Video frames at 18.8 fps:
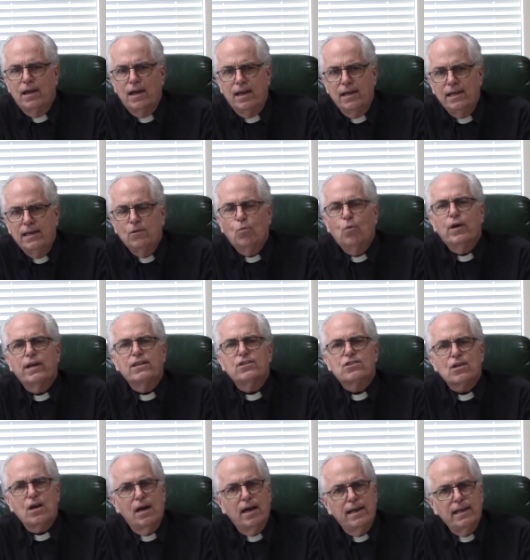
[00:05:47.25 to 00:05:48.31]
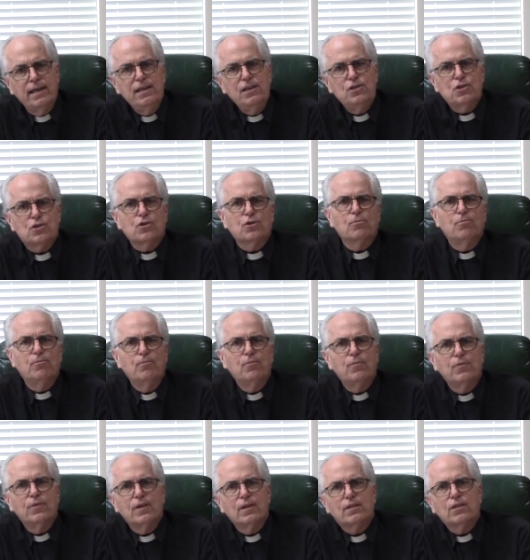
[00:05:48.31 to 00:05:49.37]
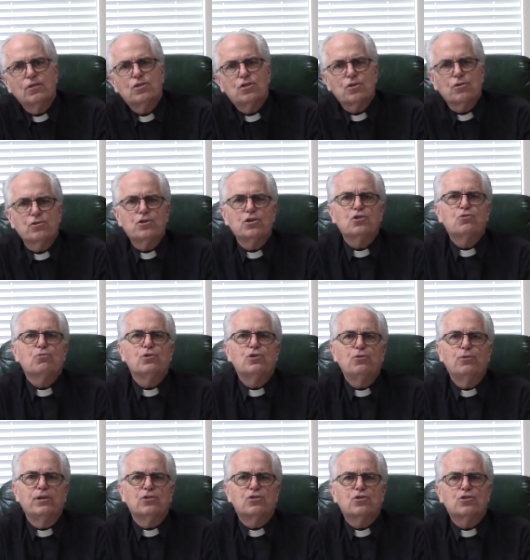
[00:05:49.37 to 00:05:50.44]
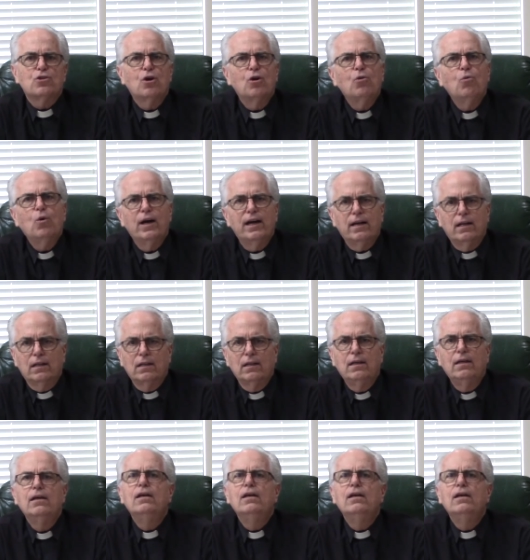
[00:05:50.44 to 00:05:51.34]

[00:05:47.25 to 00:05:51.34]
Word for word: he, what he saw at Easter, that the churches were doing so well,